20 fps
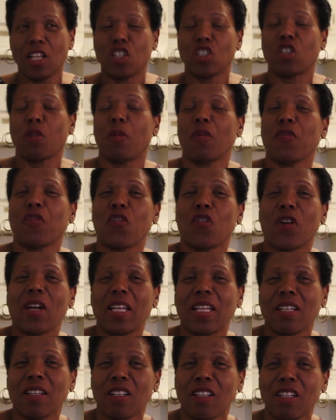So before
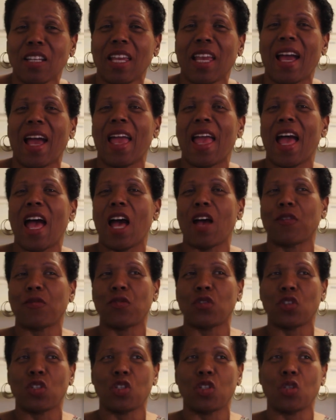I can cook it, I
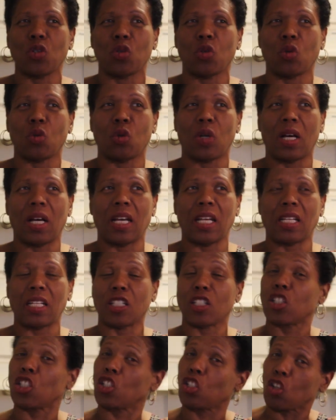have to
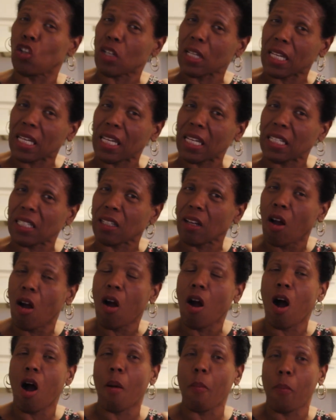either soak it
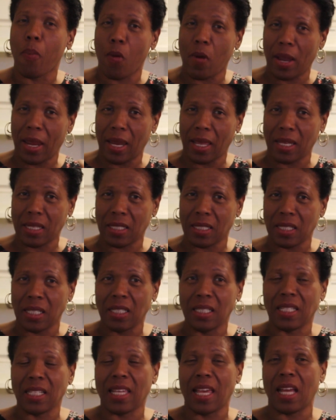or boil it
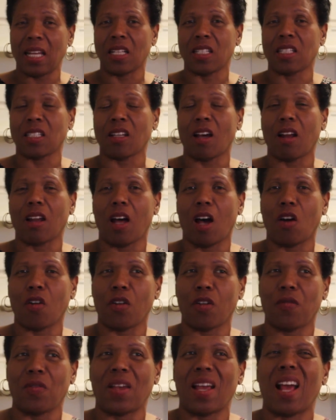to get the salt
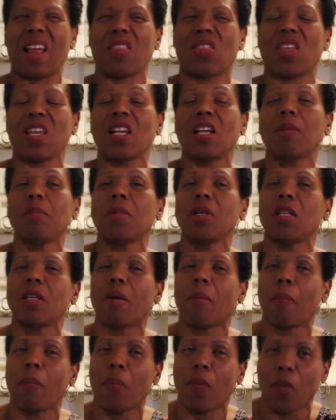out of it. I think I'm going
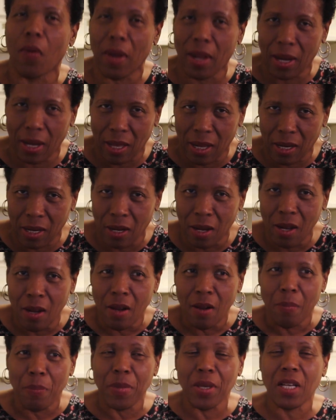to boil it,
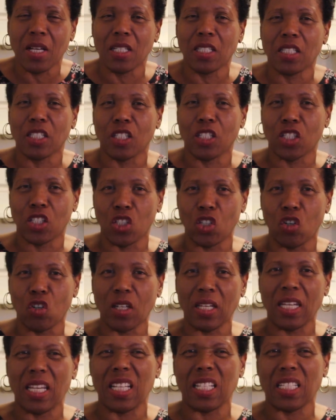because to
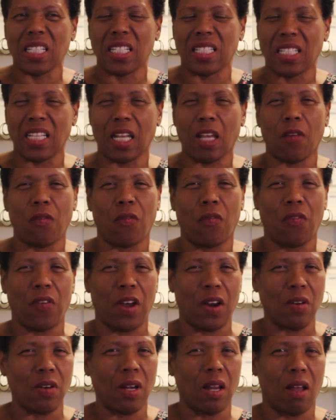soak it is going to take a
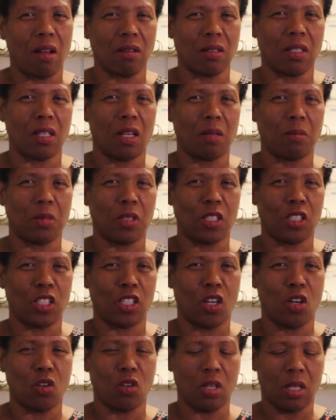very long time to
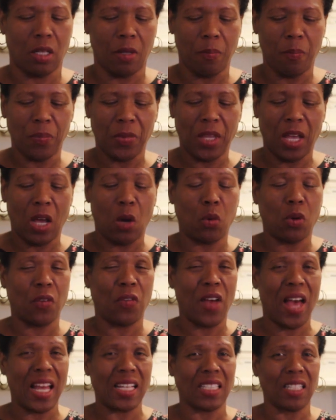soak. I would
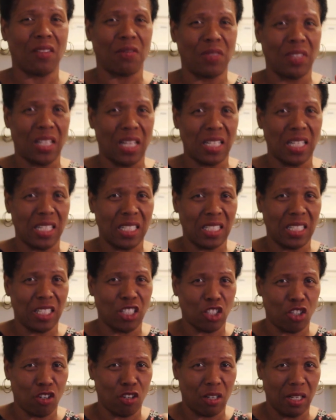have had to have done it
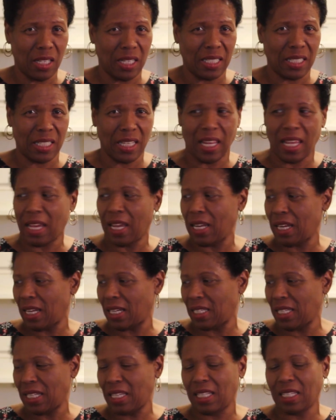since earlier today, and
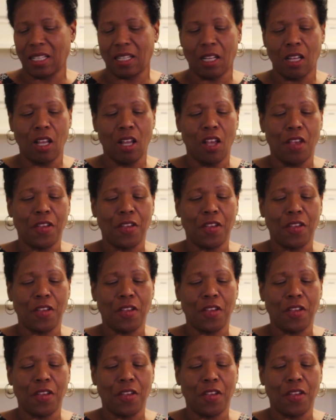I didn't.